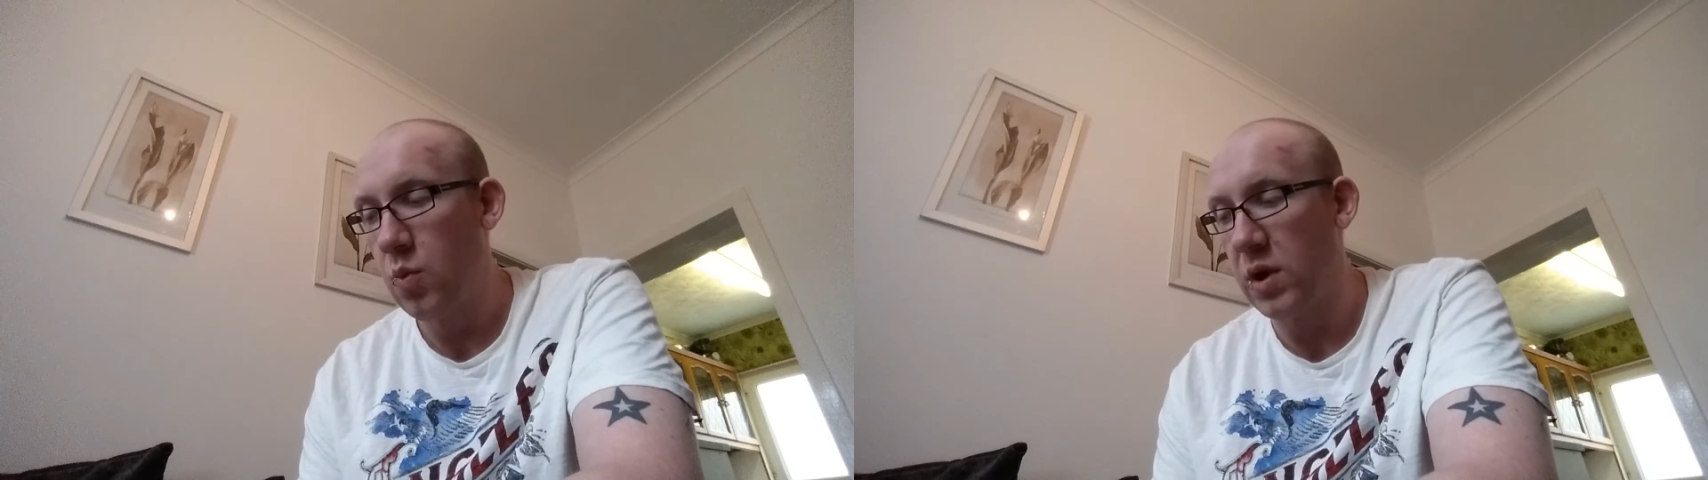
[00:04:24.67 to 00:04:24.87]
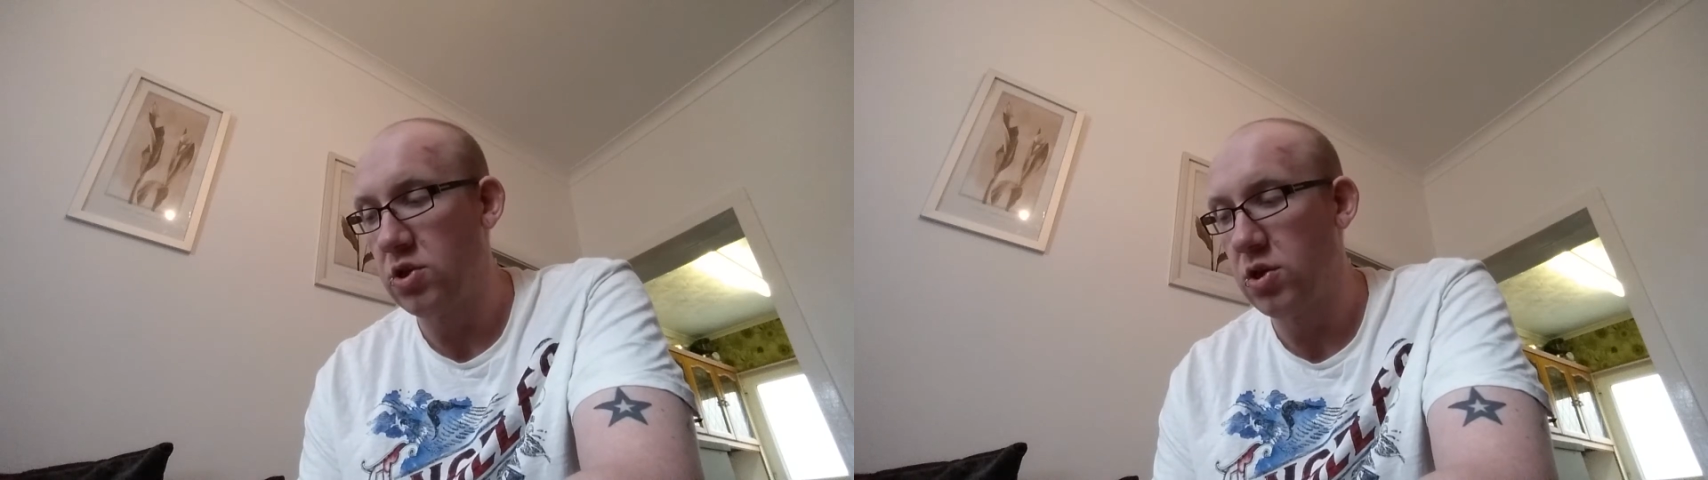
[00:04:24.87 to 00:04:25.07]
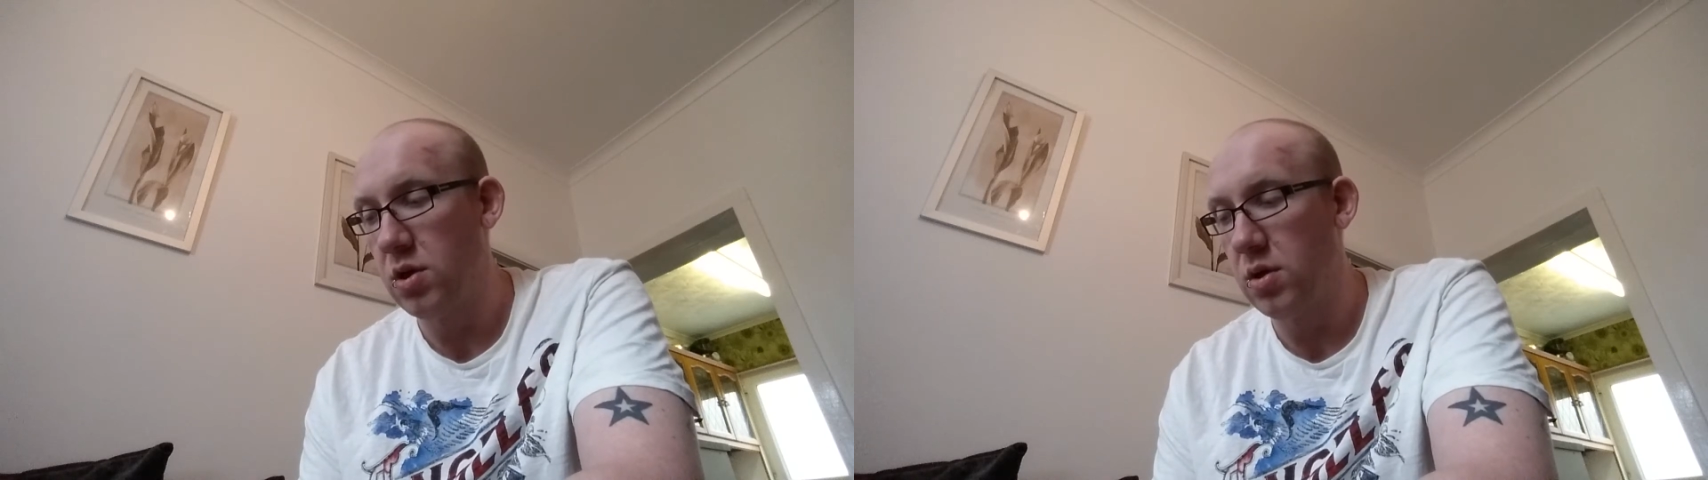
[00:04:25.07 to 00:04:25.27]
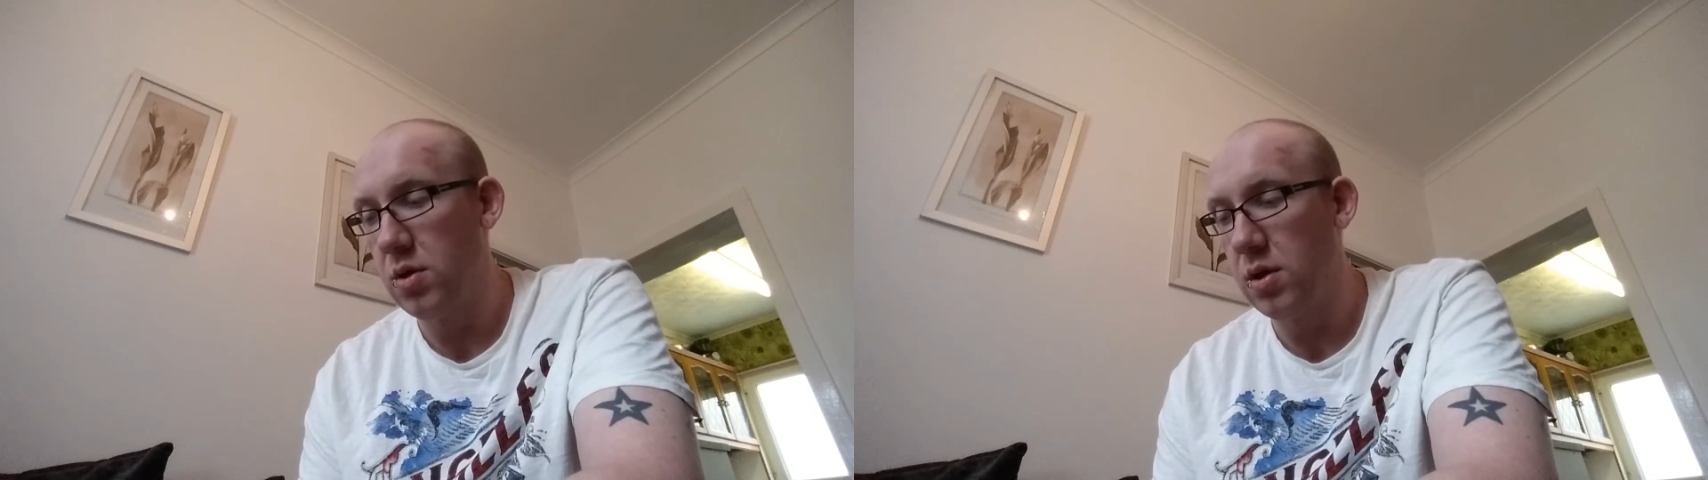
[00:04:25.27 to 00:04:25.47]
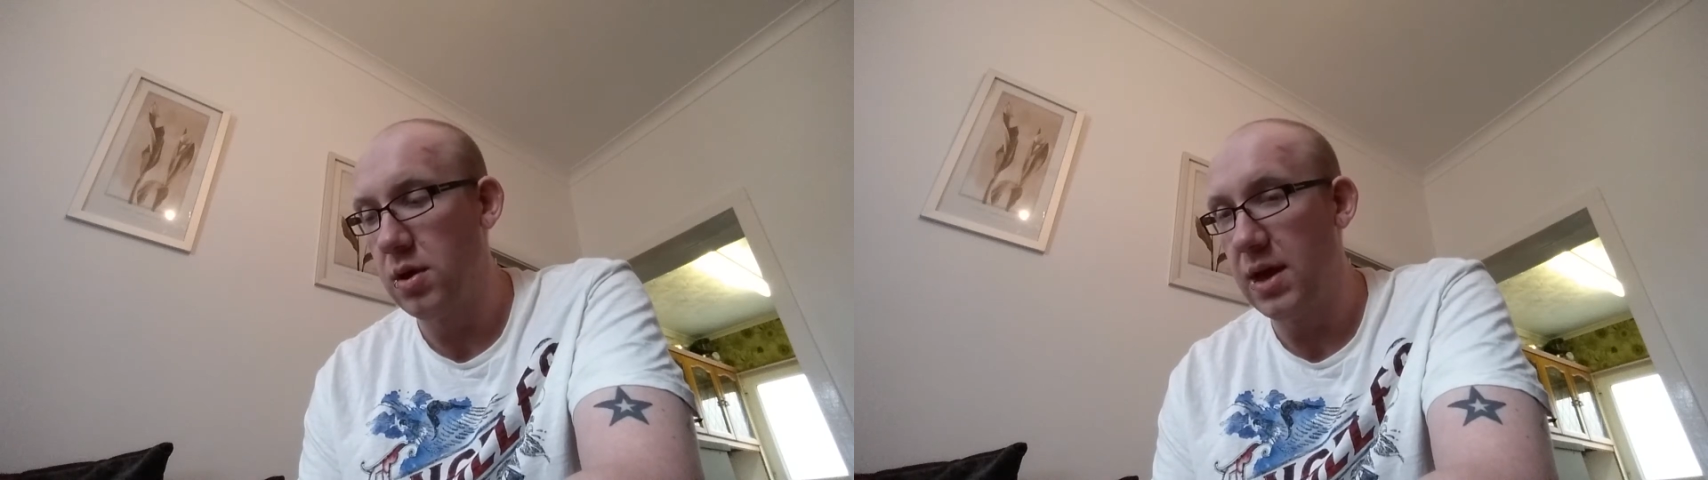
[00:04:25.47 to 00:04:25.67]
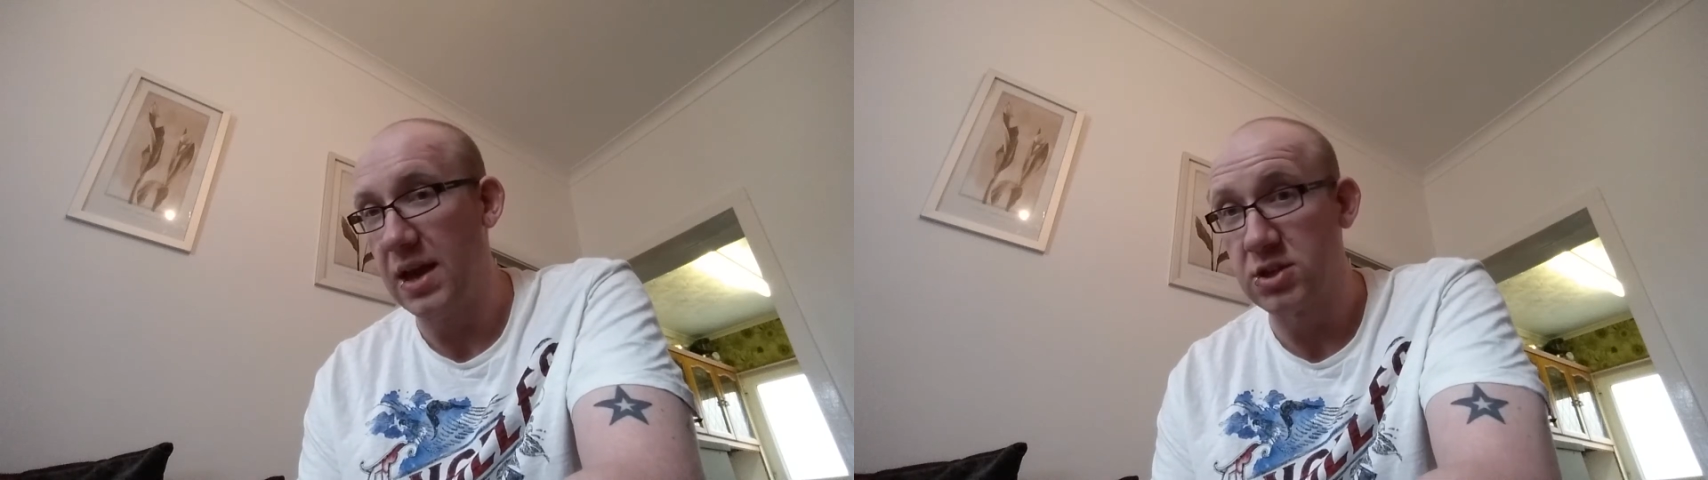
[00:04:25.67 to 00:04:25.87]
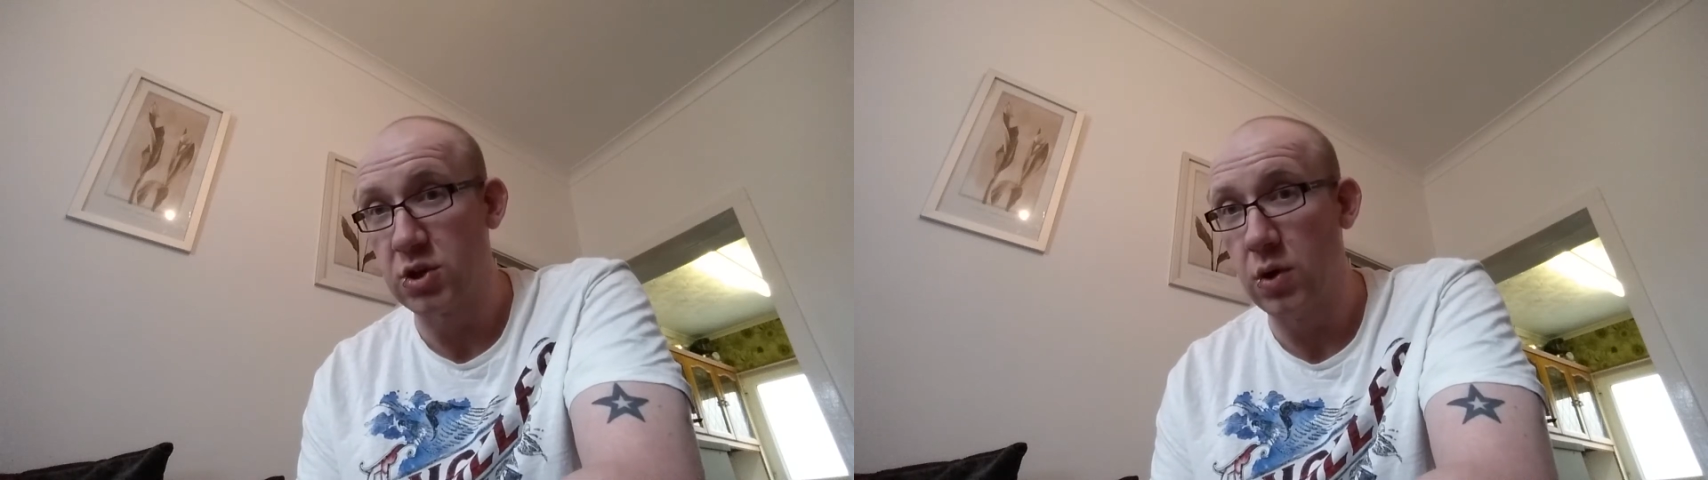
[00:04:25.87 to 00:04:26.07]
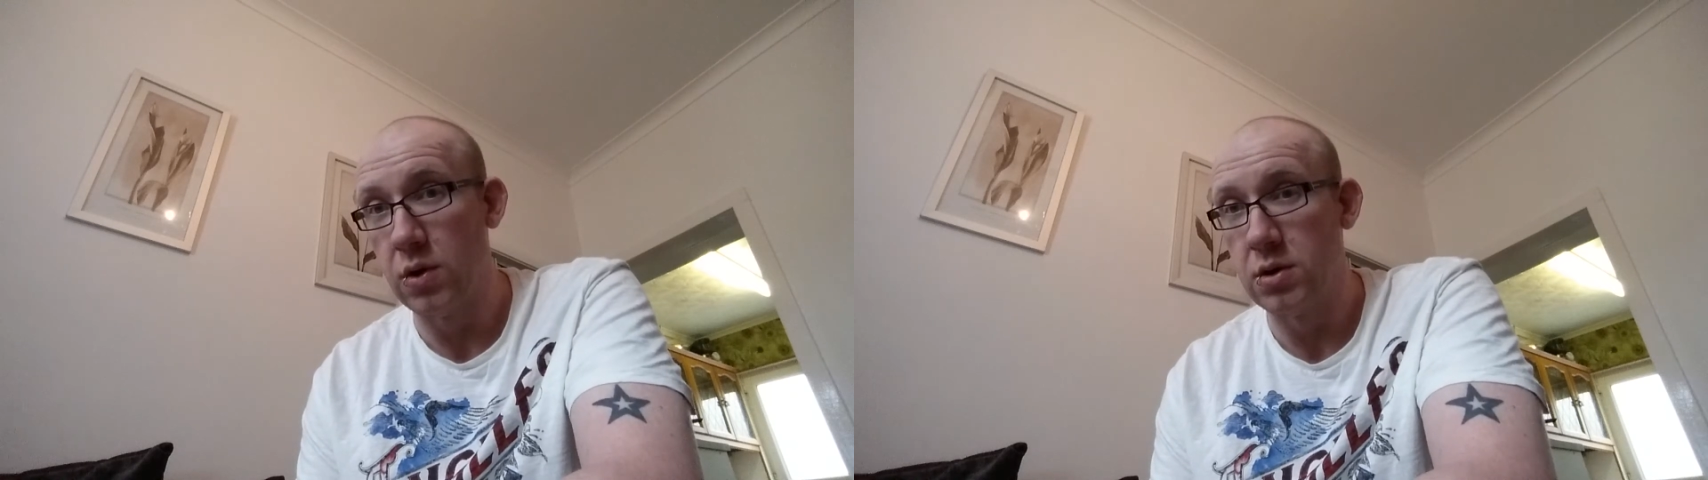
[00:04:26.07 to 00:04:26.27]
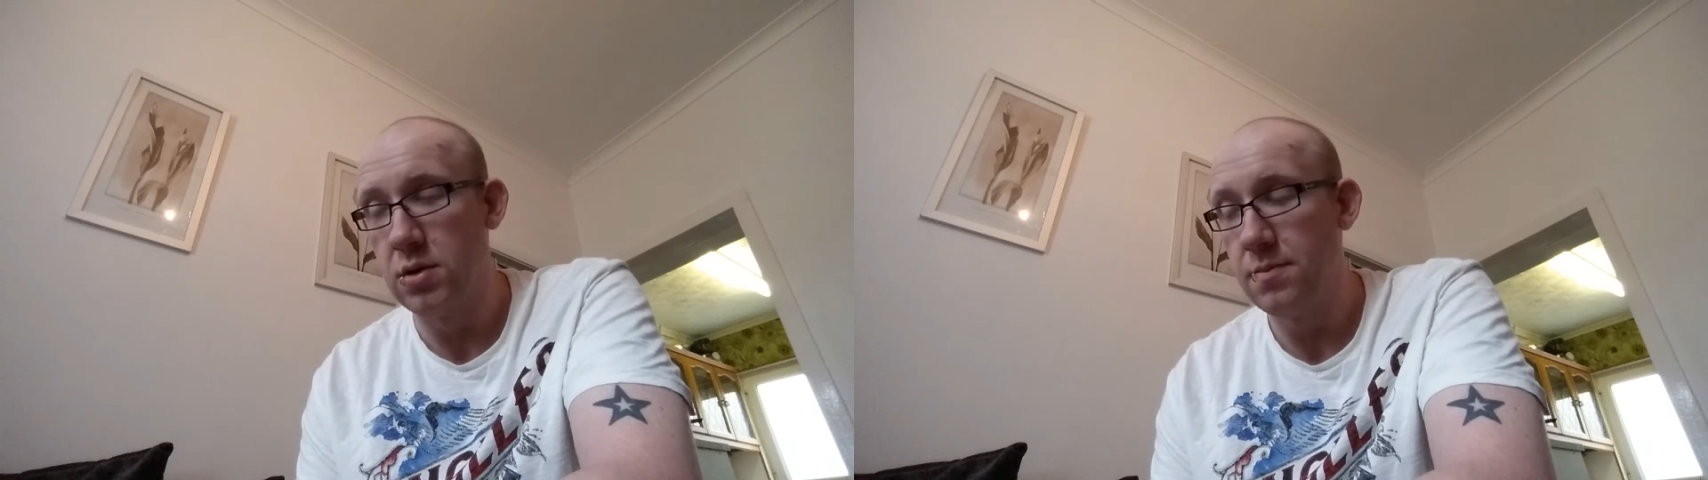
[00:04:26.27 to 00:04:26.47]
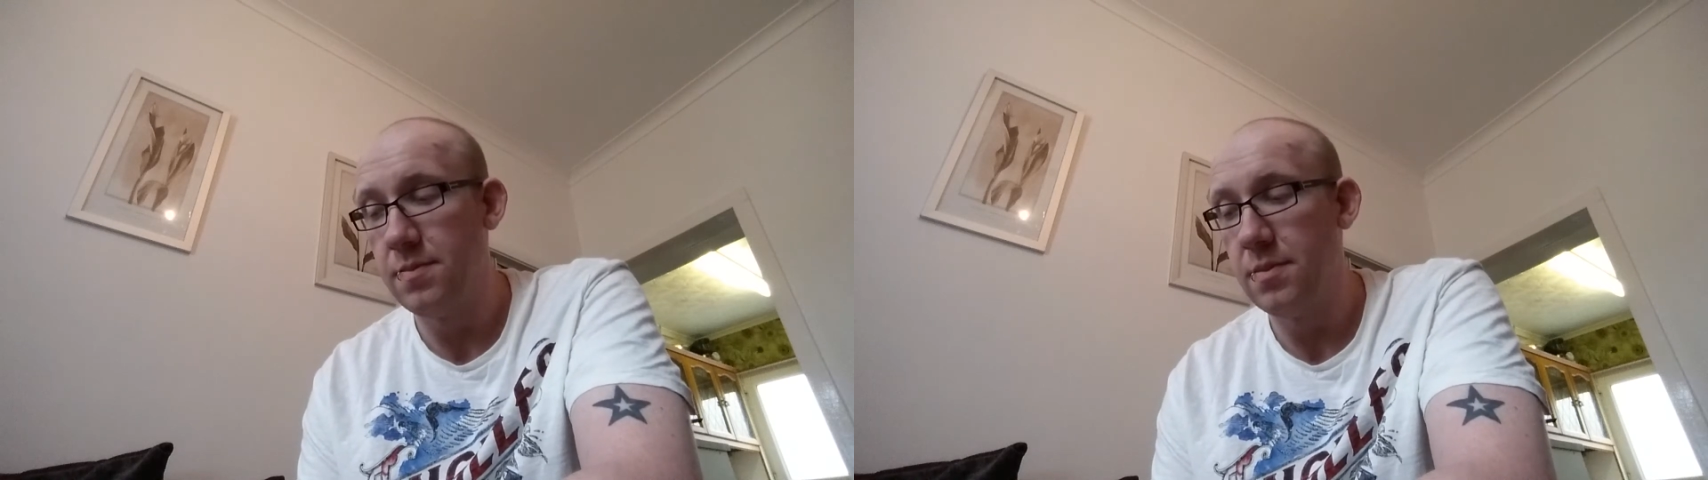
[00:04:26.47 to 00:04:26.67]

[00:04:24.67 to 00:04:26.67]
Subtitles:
which is good,